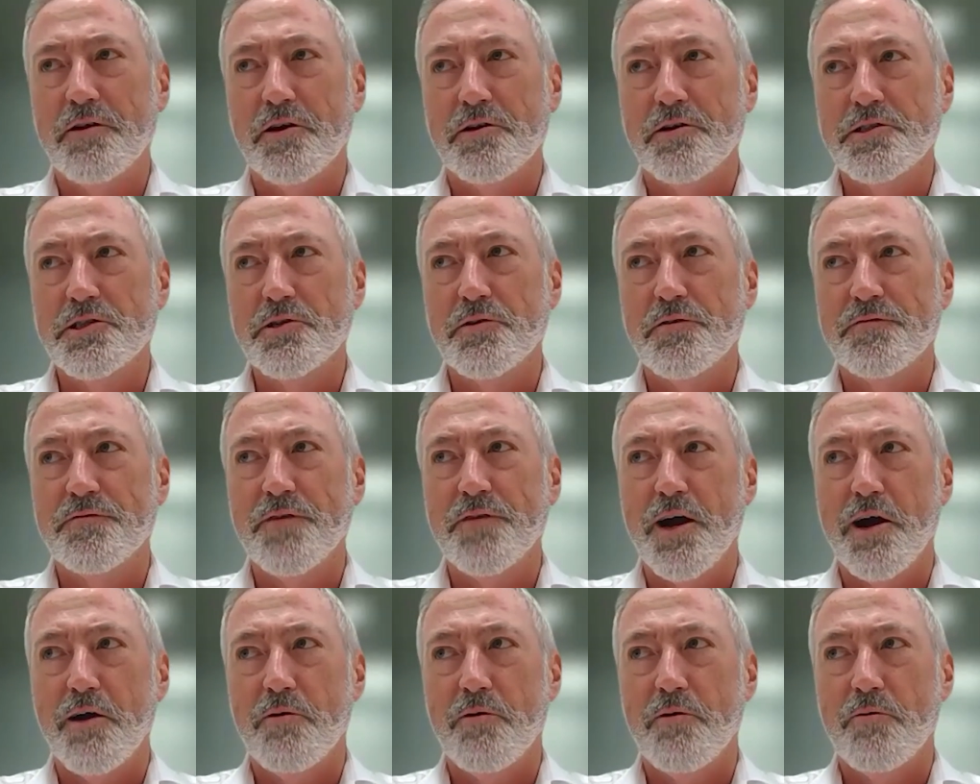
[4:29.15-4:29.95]
and not
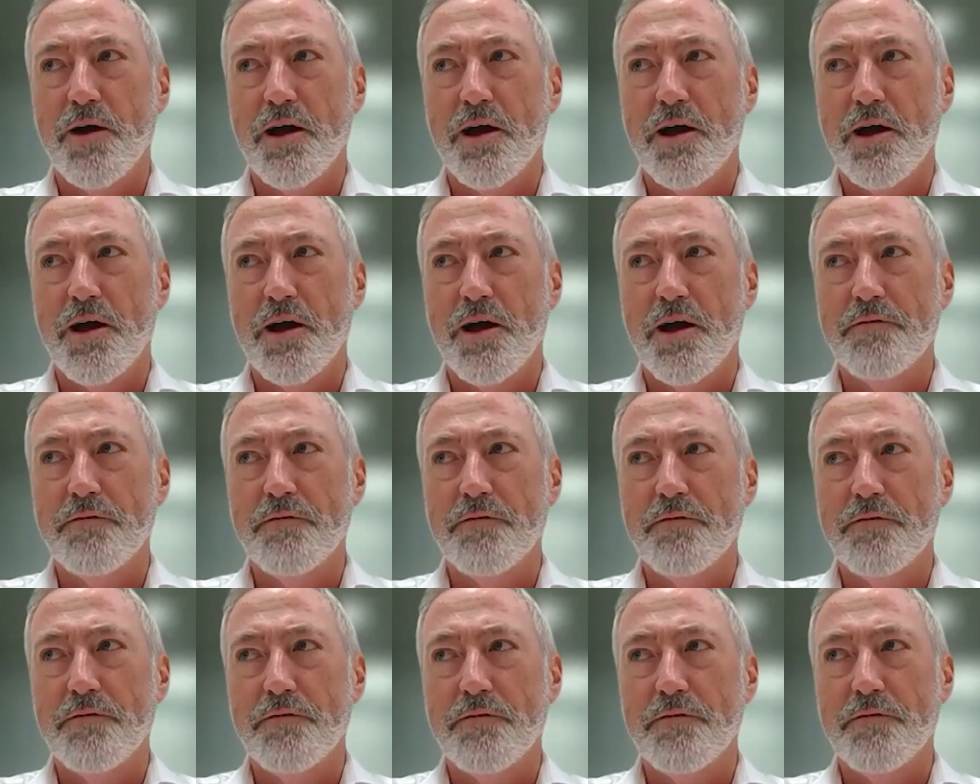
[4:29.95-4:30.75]
too far away
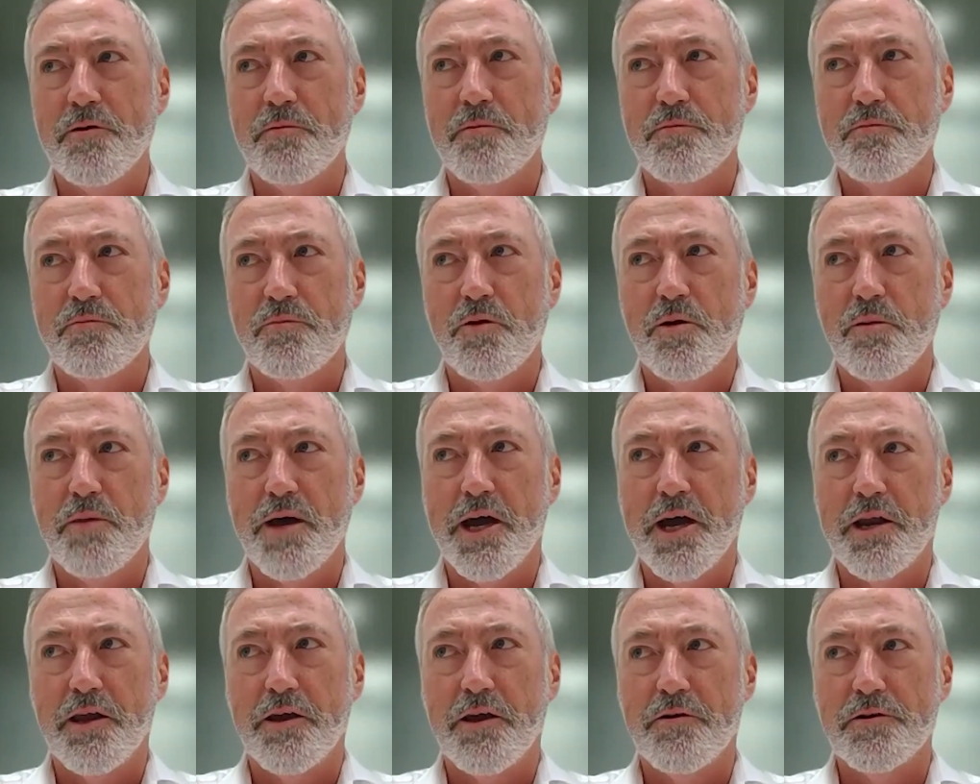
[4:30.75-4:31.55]
from
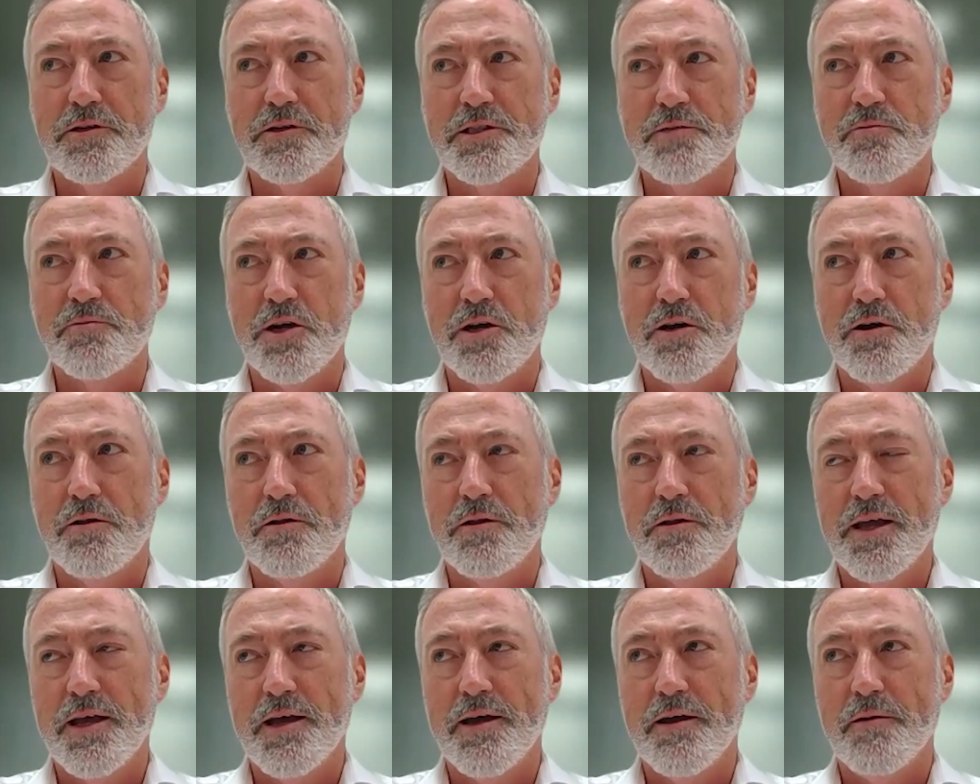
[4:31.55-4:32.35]
Romania as well,
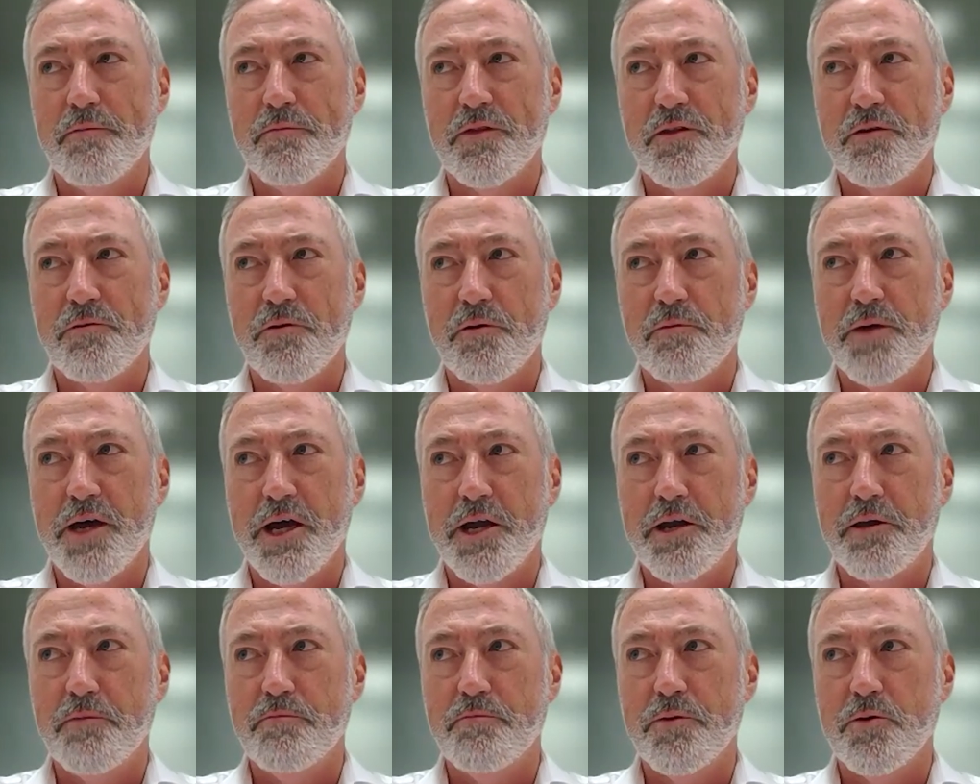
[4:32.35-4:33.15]
the
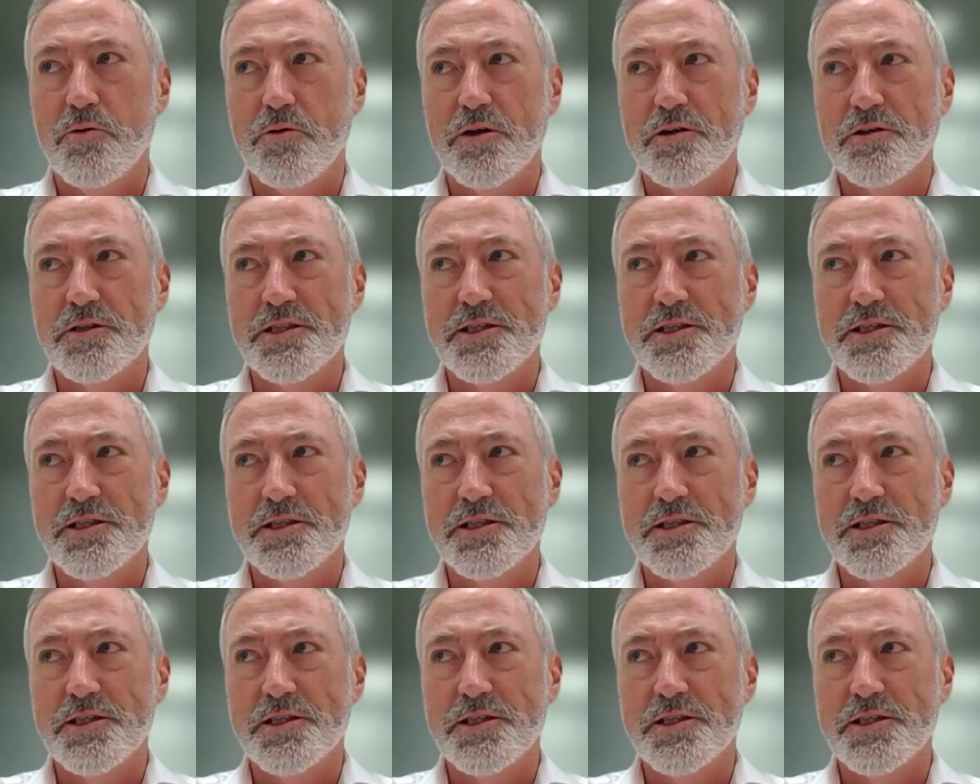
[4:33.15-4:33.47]
Romanian border.